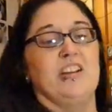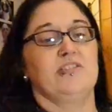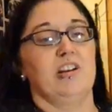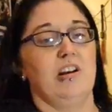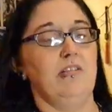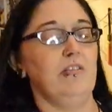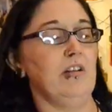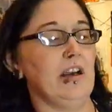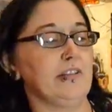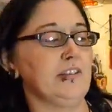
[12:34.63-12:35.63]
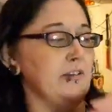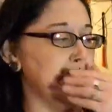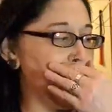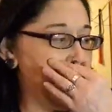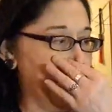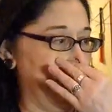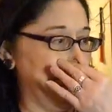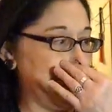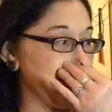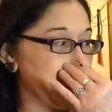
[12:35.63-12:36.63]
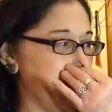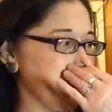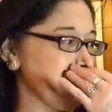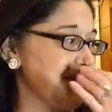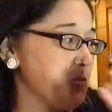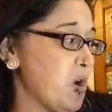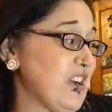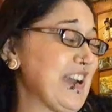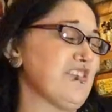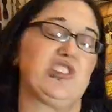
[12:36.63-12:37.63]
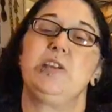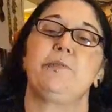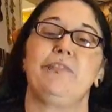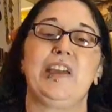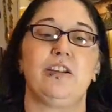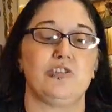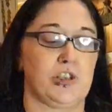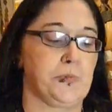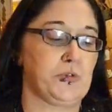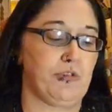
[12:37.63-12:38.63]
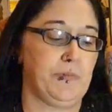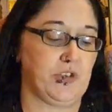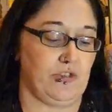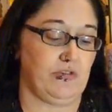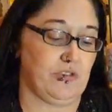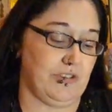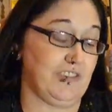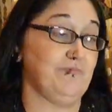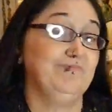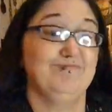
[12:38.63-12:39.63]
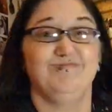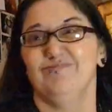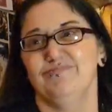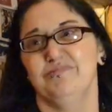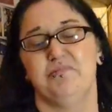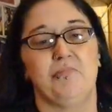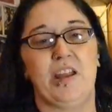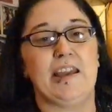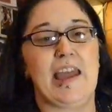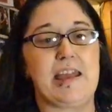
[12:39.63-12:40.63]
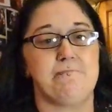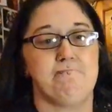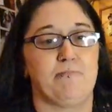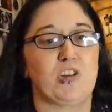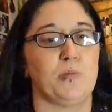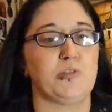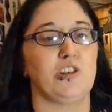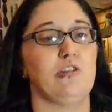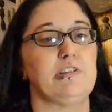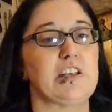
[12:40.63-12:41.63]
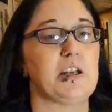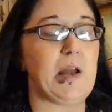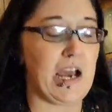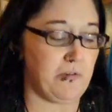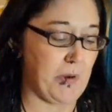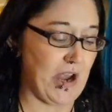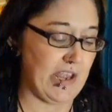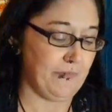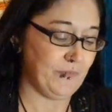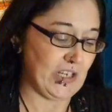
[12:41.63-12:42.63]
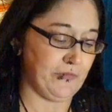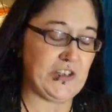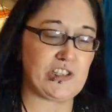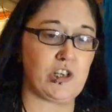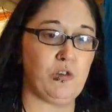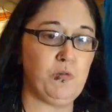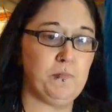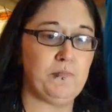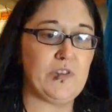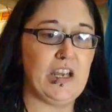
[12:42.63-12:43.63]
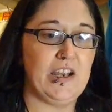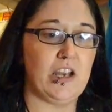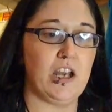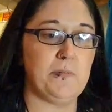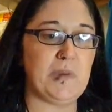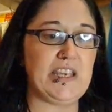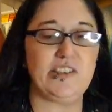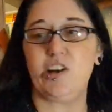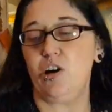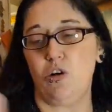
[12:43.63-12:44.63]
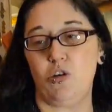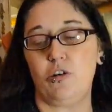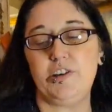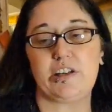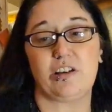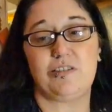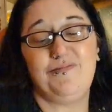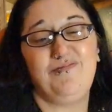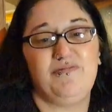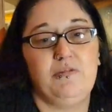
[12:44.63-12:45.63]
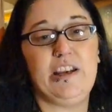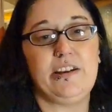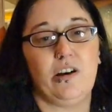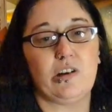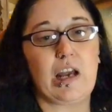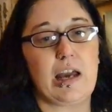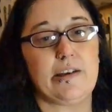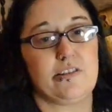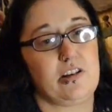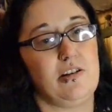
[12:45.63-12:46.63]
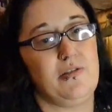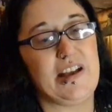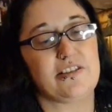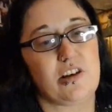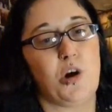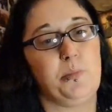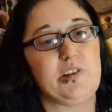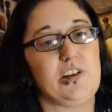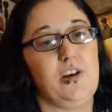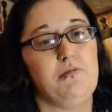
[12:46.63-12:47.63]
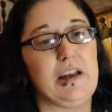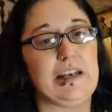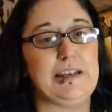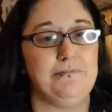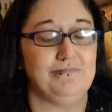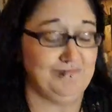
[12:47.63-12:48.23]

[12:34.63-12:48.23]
So I do know, I suppose it does work out cheaper if you get it on subscription. So again, it's up to you, and you can either buy it physical media or you can read it online. So that's up to you, really.